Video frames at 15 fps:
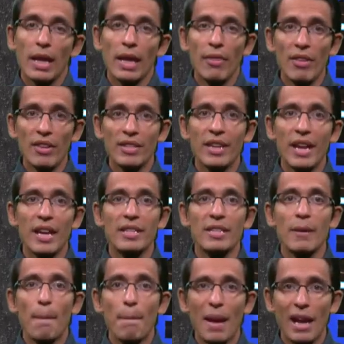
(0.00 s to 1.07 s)
In this
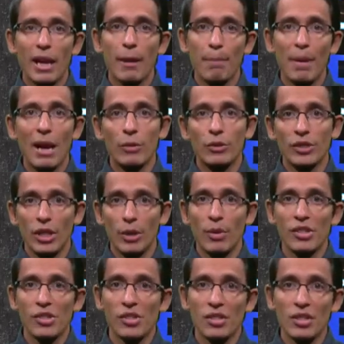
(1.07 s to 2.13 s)
case, backup power generation